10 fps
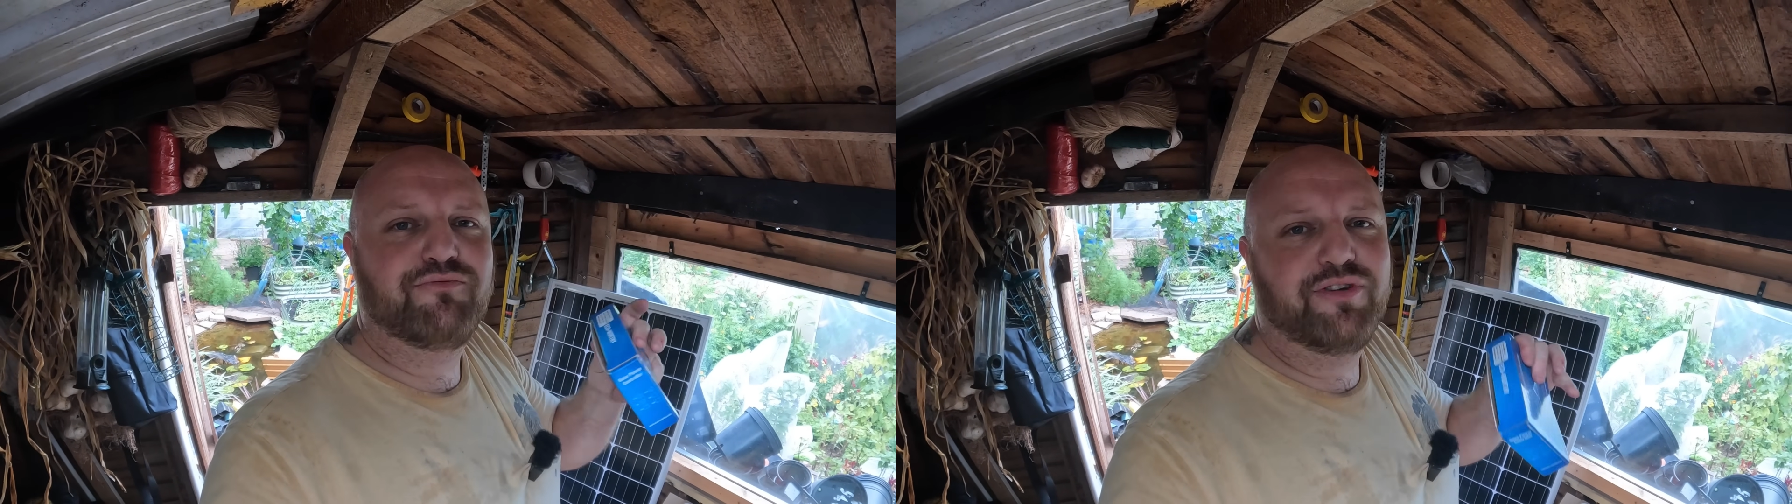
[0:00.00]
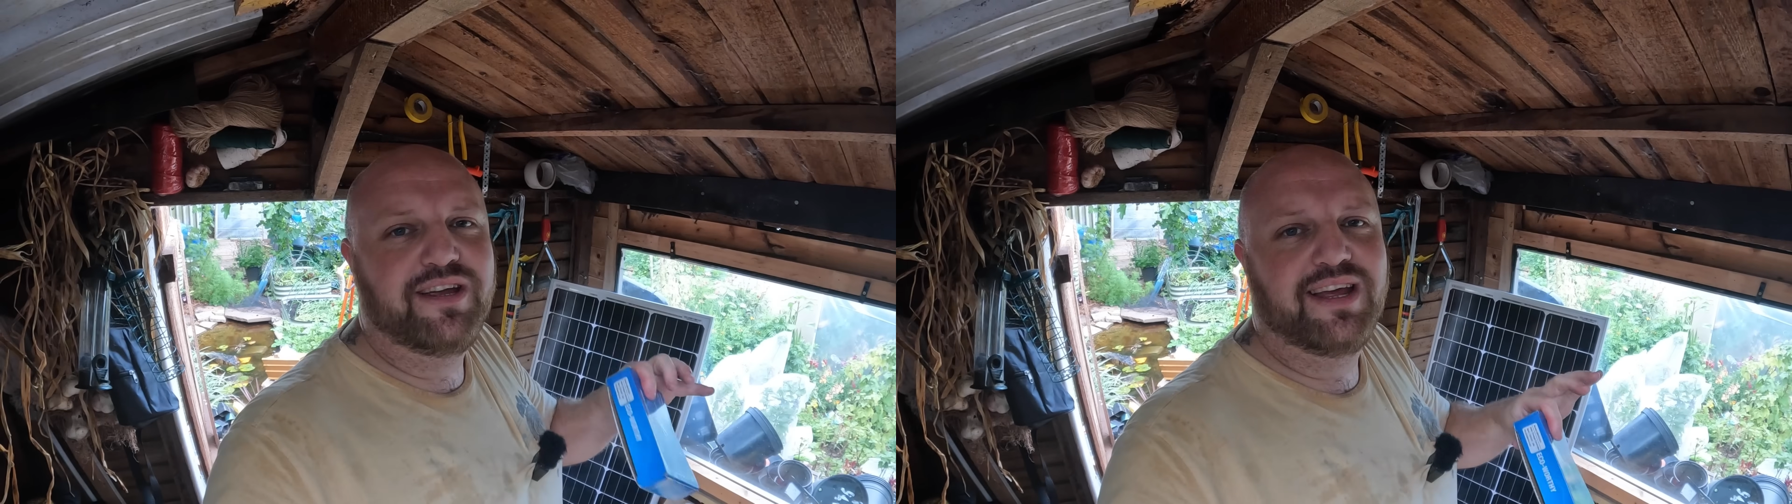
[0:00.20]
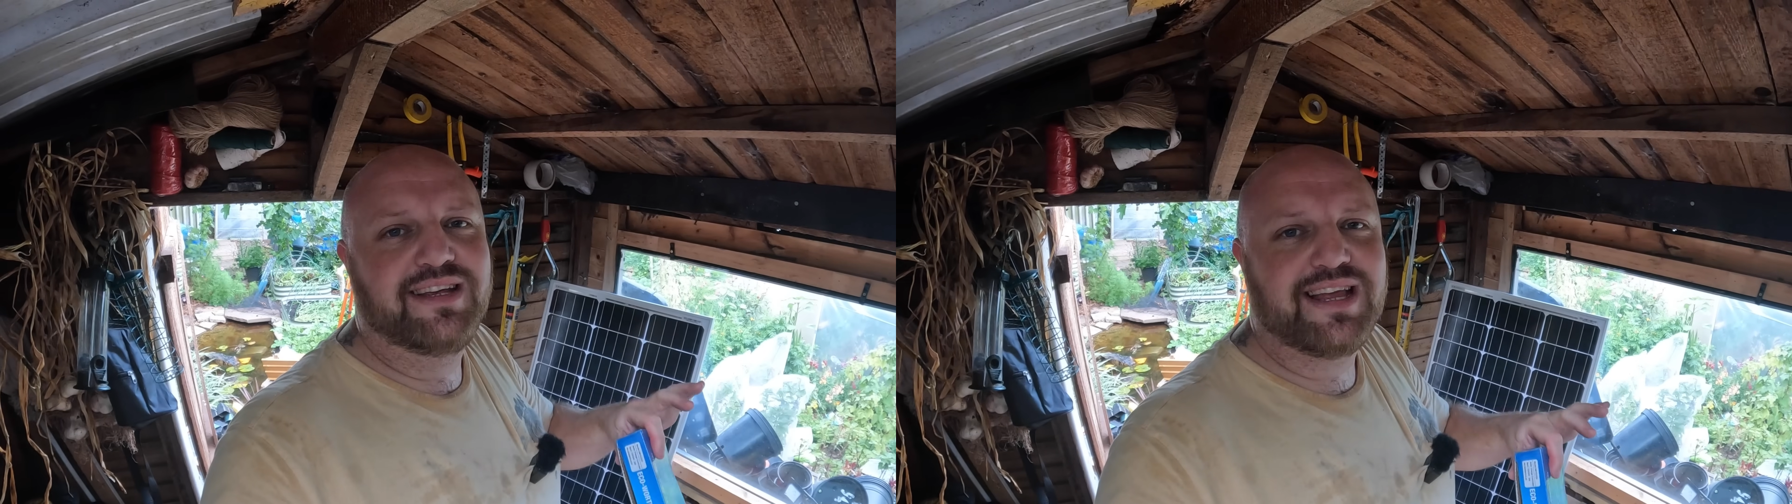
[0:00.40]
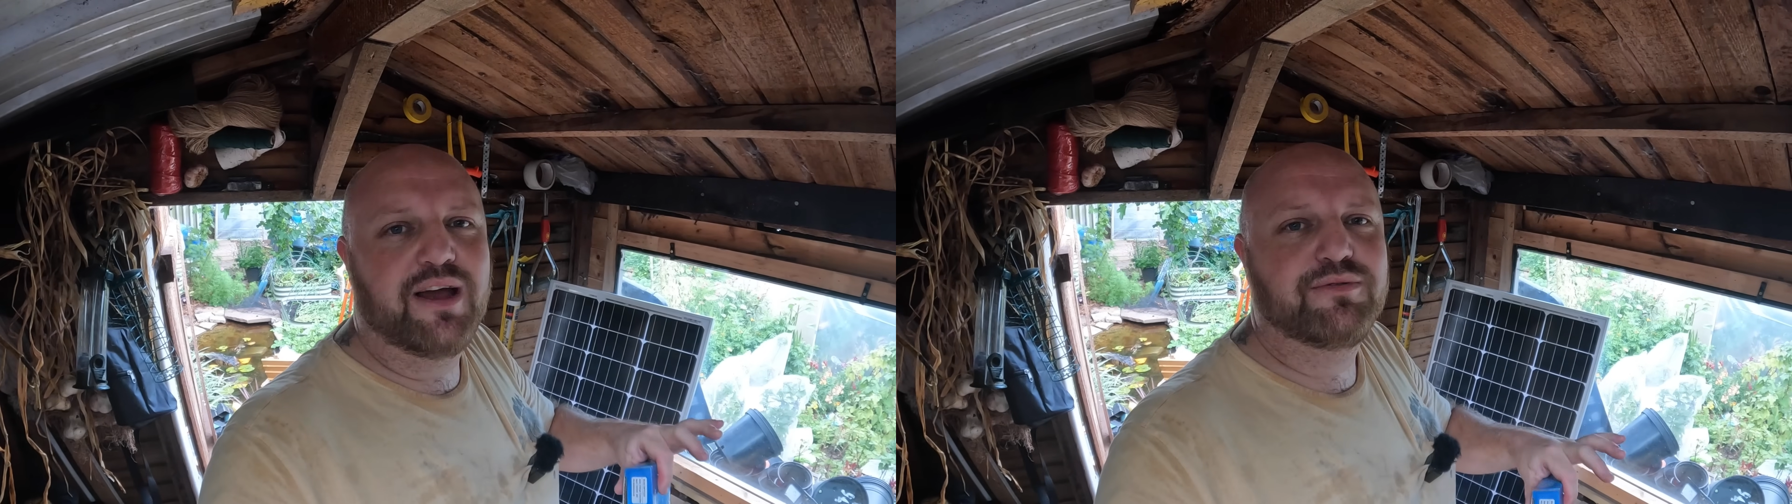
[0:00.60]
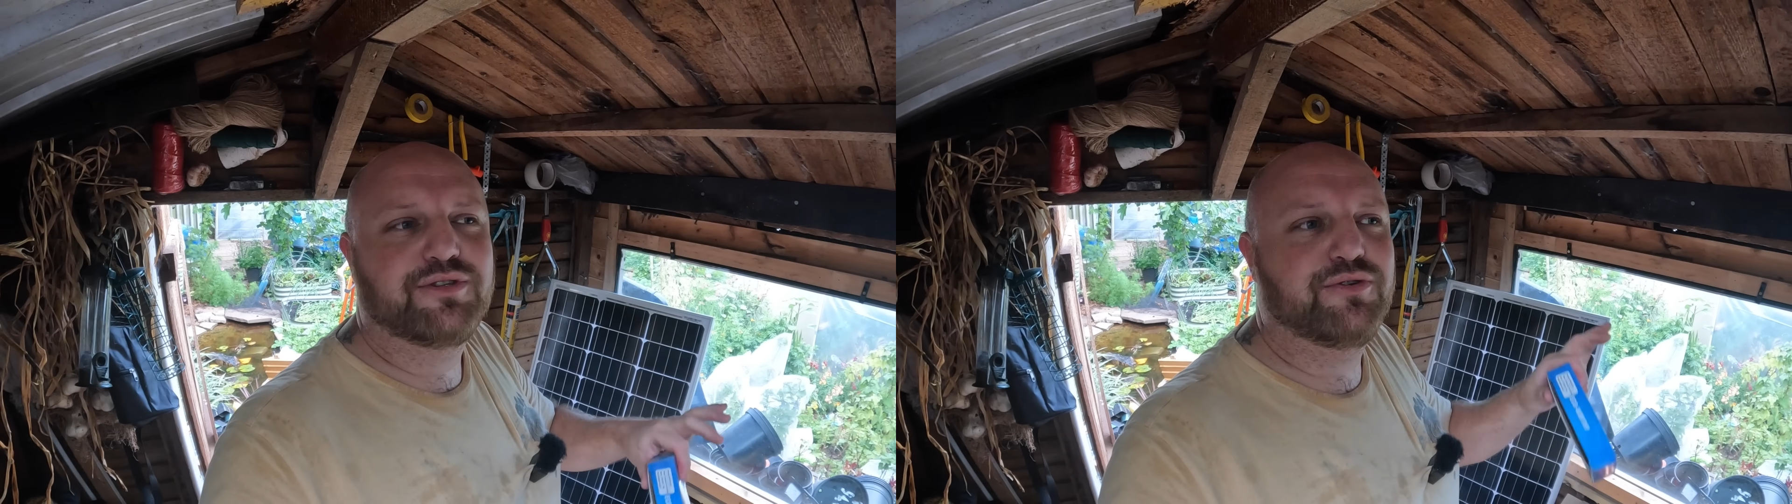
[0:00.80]
relays
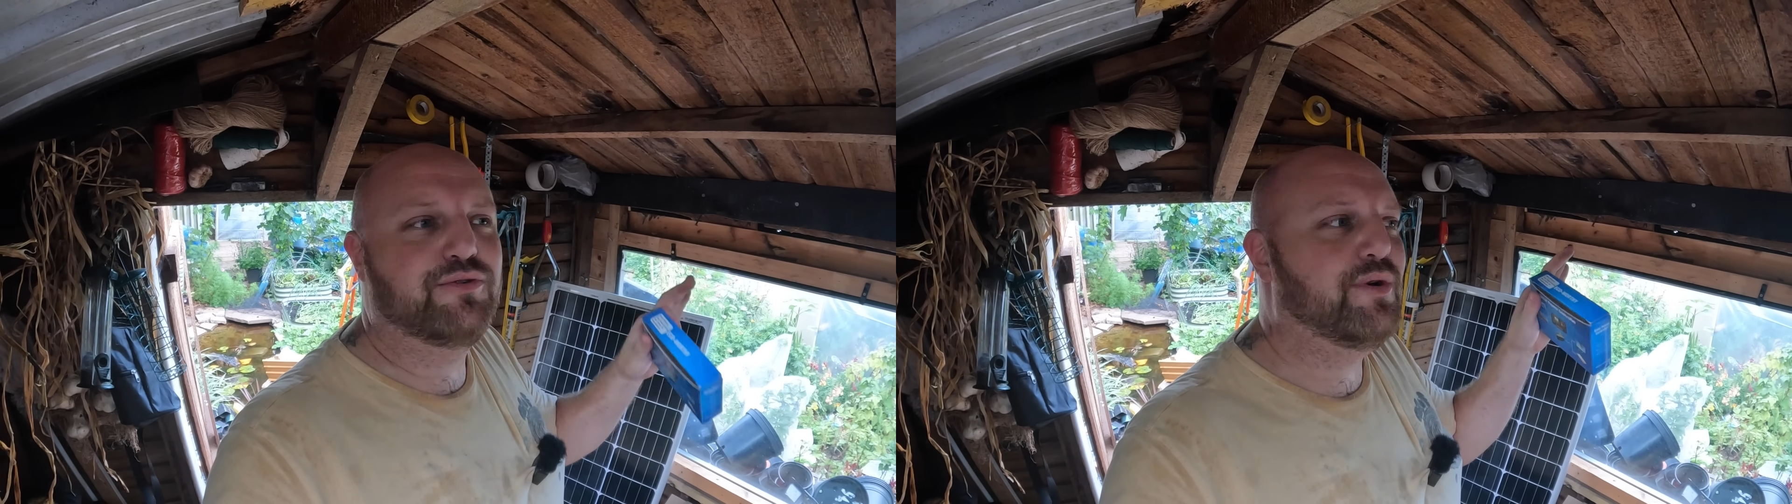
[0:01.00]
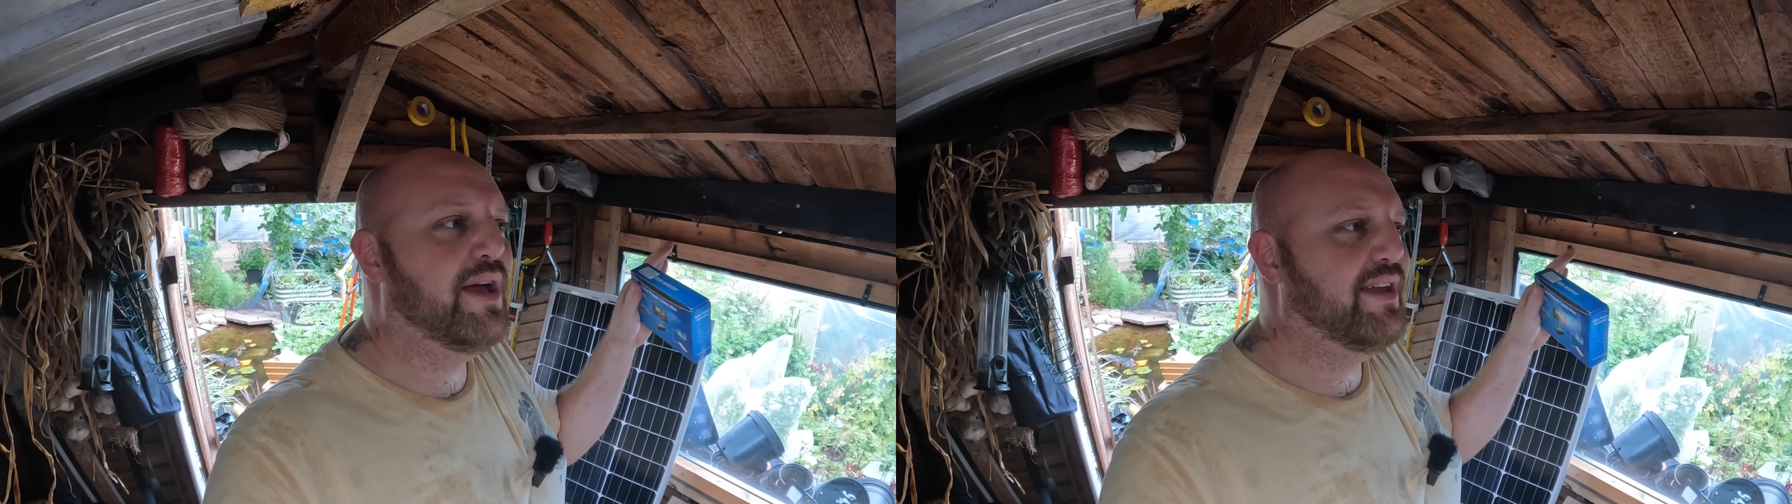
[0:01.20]
out to